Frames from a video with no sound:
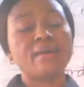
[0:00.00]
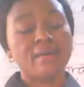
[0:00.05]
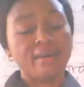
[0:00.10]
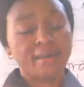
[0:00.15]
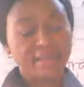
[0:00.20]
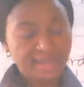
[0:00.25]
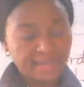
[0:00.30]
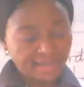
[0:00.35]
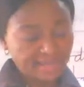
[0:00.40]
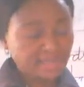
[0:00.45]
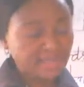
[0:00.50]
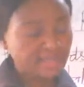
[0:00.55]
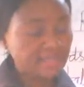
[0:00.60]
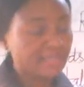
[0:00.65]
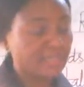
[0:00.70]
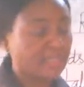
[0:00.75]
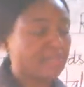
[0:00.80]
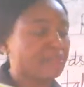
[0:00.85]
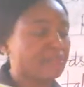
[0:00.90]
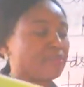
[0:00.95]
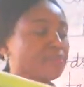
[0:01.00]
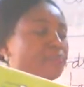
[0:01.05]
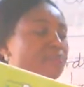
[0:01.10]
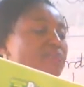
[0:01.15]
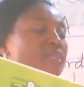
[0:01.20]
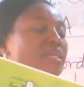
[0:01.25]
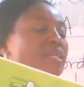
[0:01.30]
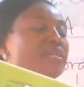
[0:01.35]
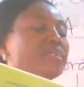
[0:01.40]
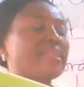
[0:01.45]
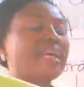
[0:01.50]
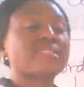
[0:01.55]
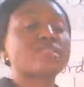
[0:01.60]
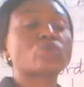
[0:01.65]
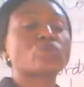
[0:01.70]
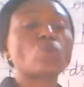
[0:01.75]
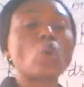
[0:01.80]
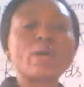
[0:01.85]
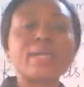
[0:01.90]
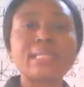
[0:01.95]
ending.
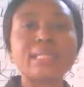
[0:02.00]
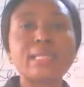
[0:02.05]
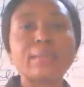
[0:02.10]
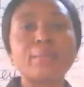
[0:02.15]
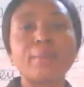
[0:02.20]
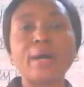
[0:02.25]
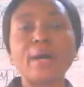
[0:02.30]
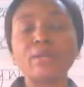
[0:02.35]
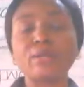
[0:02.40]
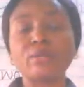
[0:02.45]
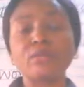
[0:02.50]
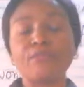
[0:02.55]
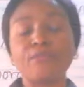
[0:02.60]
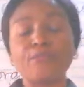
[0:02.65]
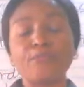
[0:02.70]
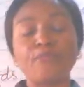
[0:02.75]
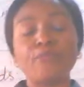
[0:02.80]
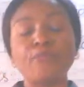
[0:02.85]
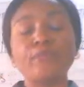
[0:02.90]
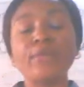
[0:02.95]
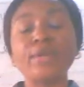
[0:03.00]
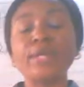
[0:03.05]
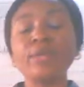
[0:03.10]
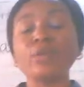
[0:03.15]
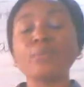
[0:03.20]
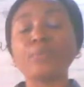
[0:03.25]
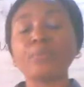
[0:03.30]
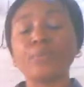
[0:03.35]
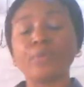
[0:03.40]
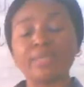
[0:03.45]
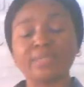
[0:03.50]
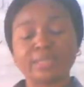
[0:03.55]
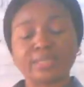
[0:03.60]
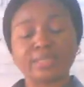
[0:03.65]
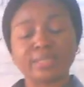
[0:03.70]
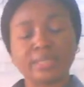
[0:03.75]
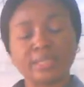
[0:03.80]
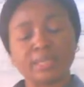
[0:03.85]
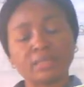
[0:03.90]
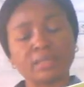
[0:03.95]
It's talking about the real
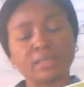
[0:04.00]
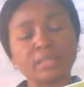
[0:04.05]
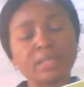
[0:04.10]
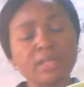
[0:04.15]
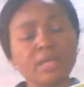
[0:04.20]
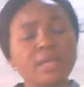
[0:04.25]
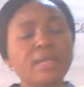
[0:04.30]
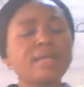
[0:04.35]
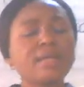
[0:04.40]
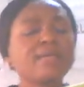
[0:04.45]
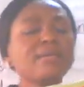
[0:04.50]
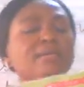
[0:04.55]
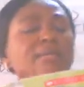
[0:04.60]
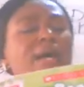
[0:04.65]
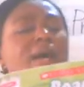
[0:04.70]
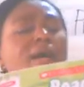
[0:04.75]
princess. Now,